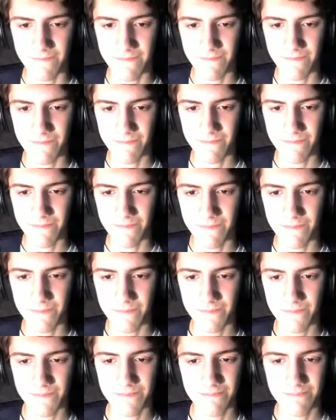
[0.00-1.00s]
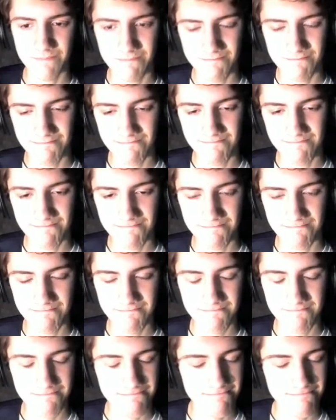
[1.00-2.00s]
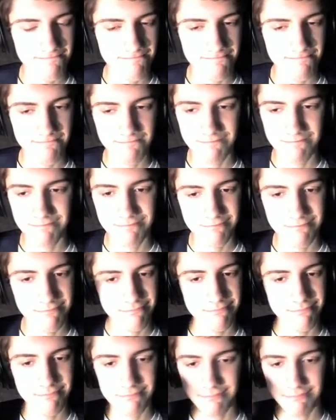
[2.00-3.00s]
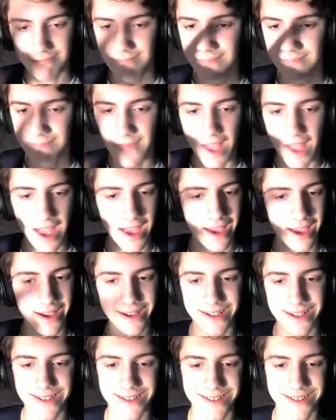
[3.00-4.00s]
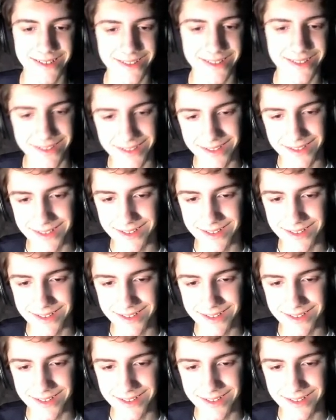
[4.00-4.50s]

Nobody speaks.